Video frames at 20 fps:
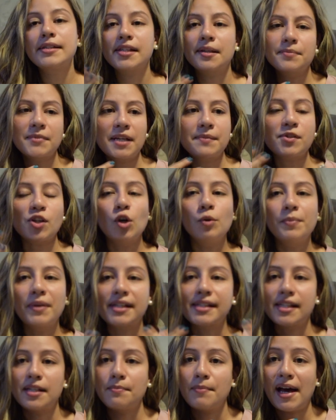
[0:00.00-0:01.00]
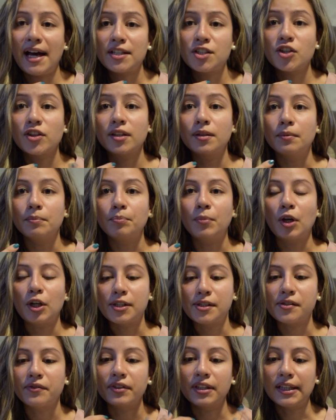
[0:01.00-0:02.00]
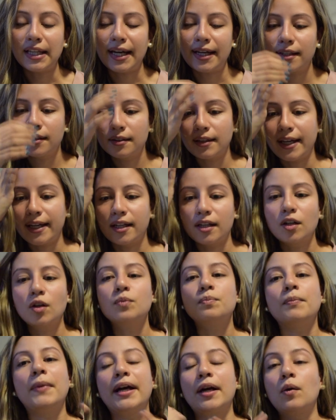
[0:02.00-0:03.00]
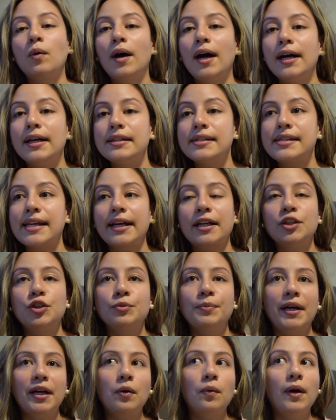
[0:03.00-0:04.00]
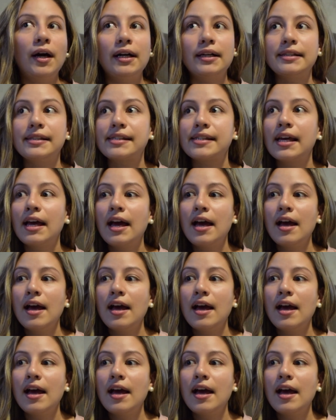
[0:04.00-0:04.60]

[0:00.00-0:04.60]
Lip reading: Sometimes I'll mix and match the parts of the leg, like my quads. I can do my quads